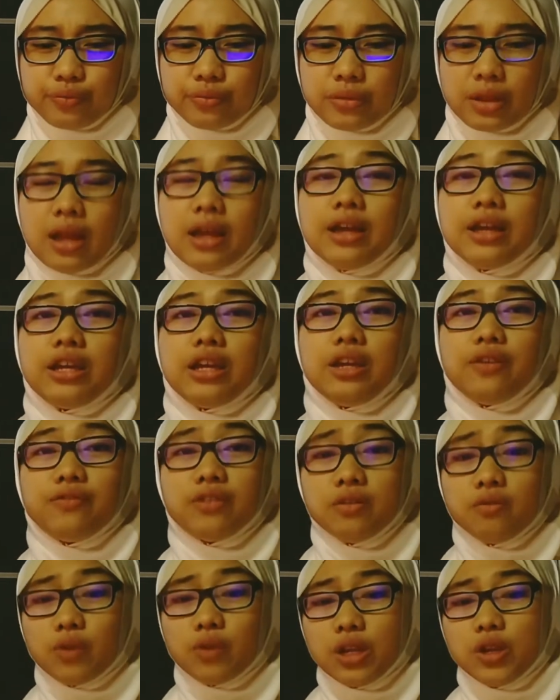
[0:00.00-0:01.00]
Even when
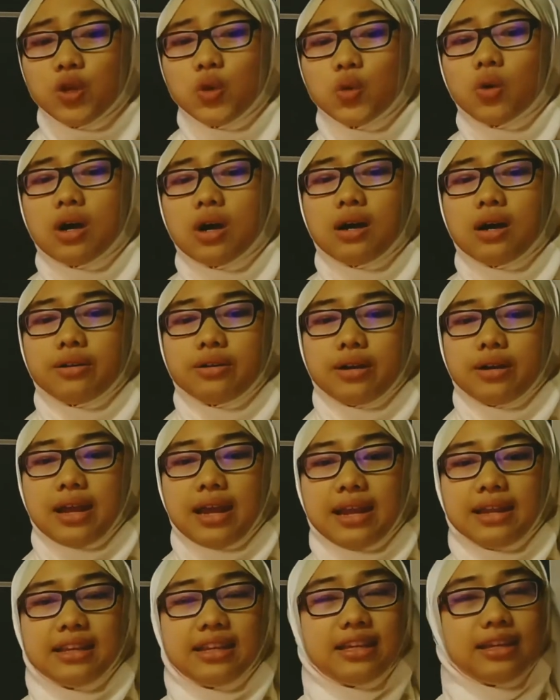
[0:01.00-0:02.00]
you are an
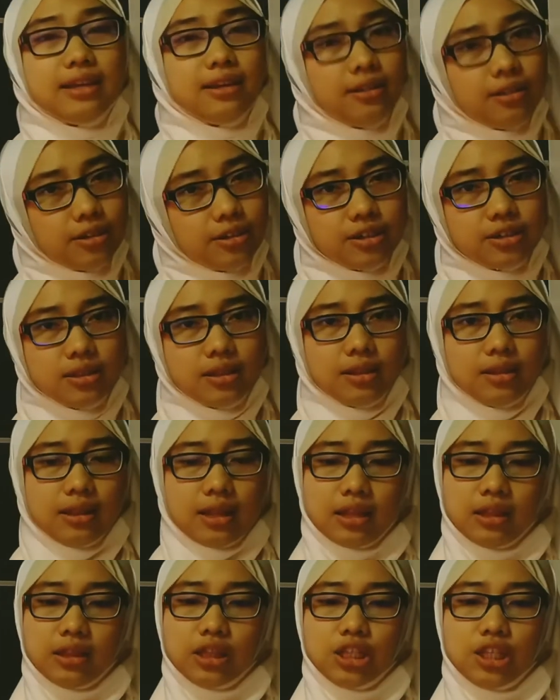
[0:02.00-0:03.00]
English
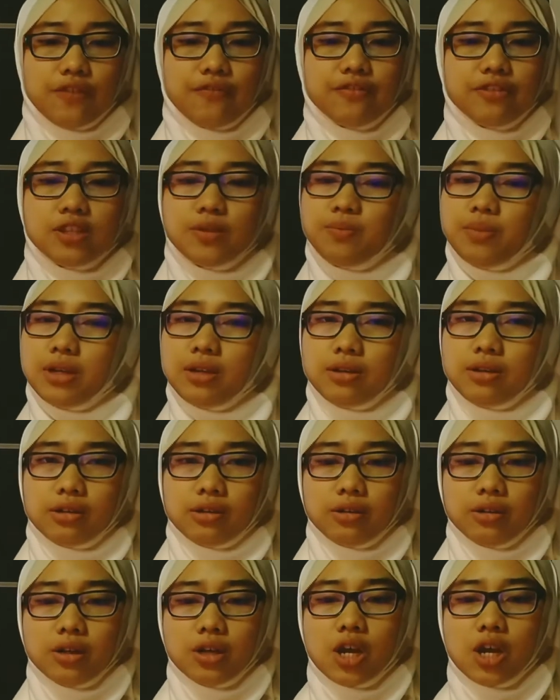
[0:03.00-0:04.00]
native speaker,
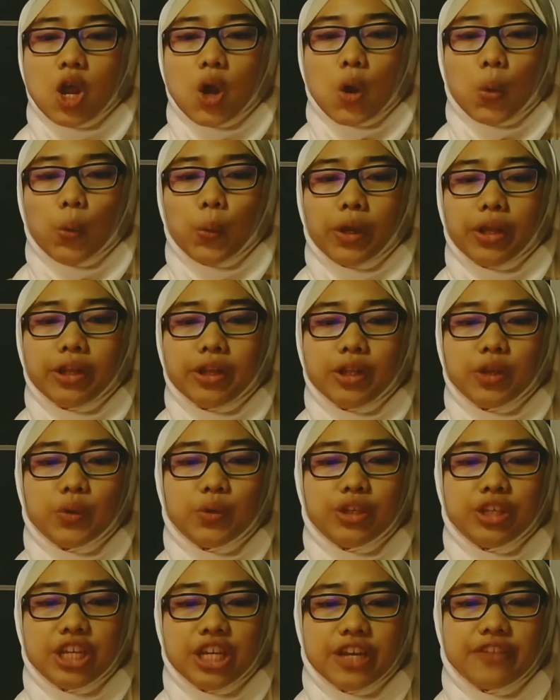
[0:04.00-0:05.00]
when you give
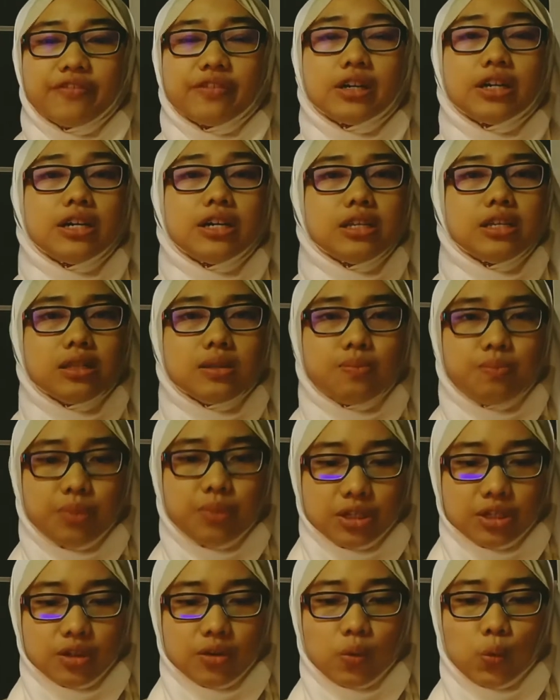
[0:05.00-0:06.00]
a speech
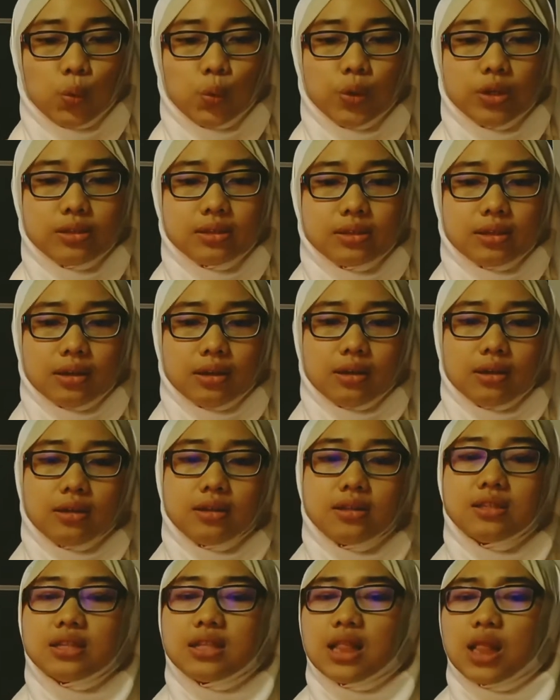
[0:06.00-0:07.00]
with a
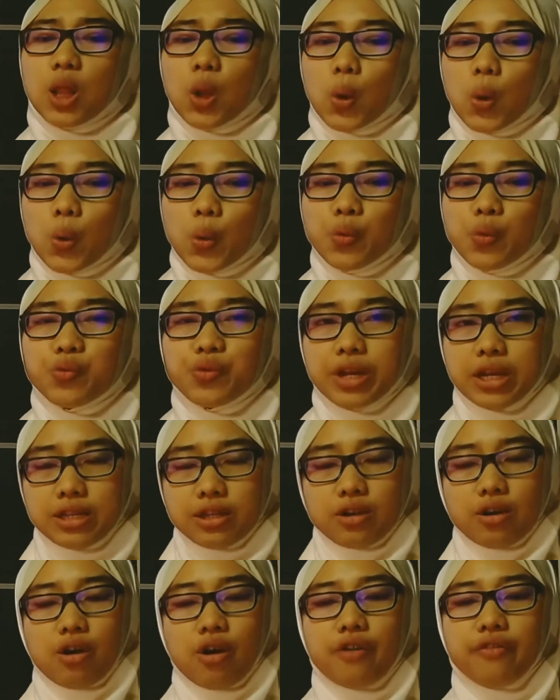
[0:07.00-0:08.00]
slow rate
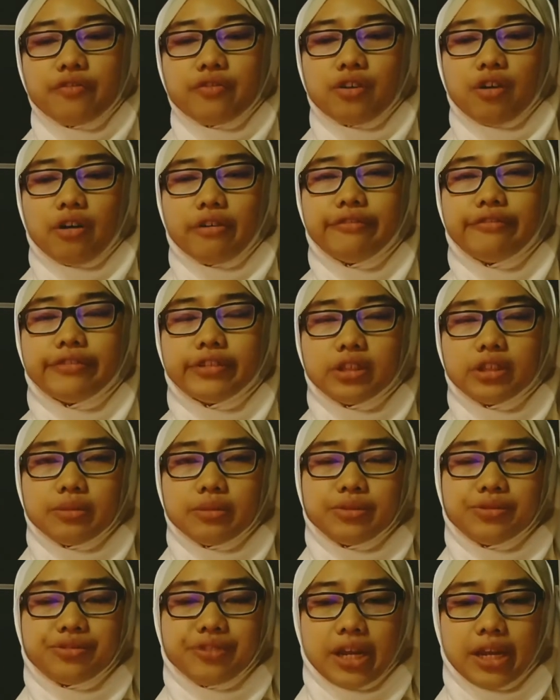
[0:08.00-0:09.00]
of comfortable
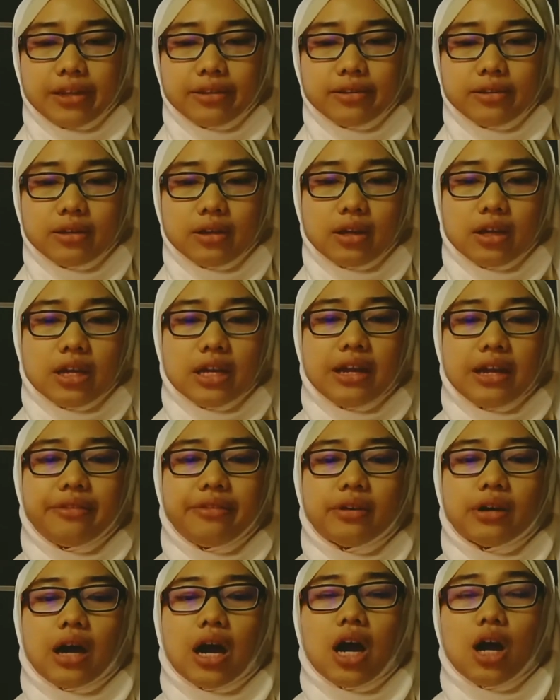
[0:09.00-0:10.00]
rate, the
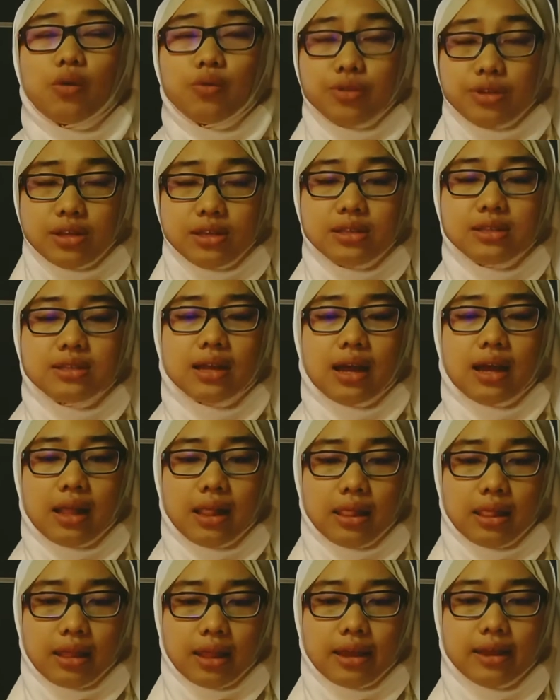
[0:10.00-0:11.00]
audience are
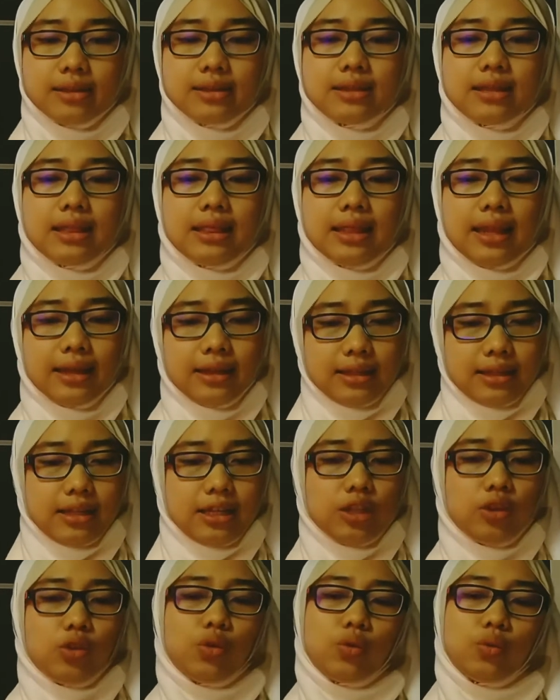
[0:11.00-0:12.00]
less likely to
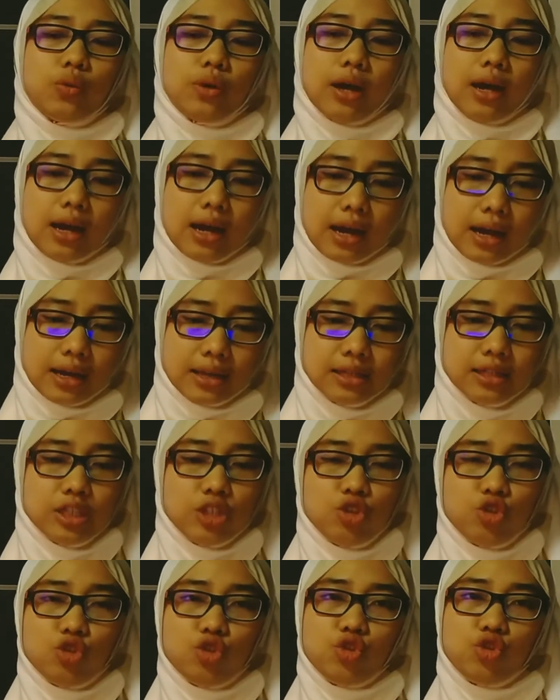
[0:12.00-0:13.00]
ask you
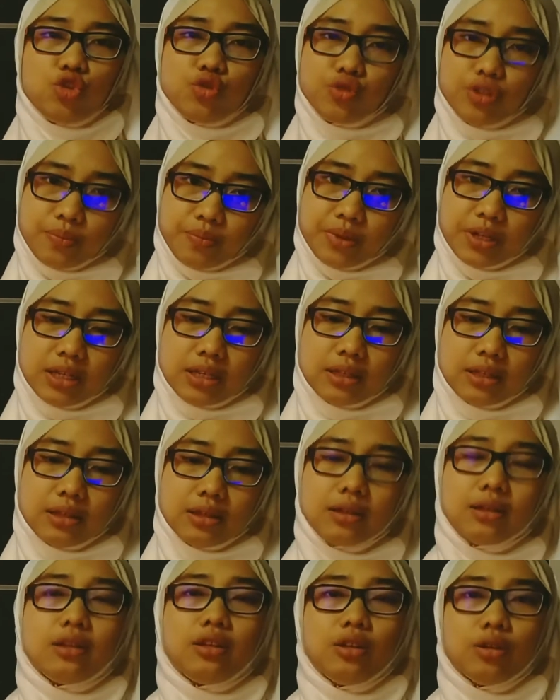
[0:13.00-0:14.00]
to repeat
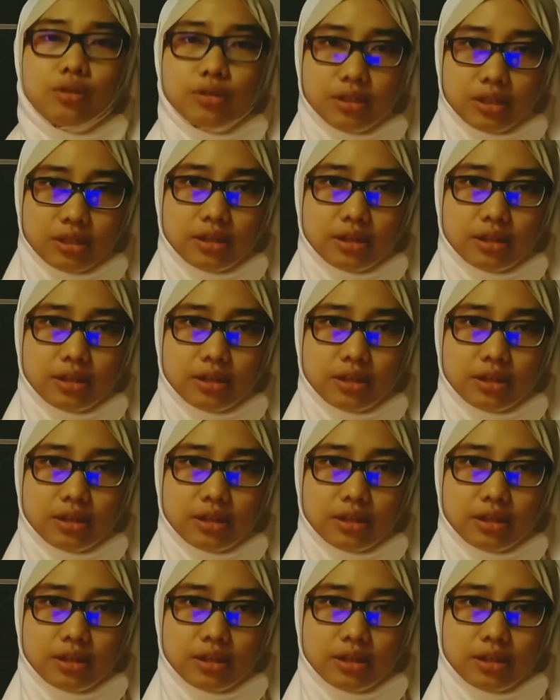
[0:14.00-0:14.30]
yourself.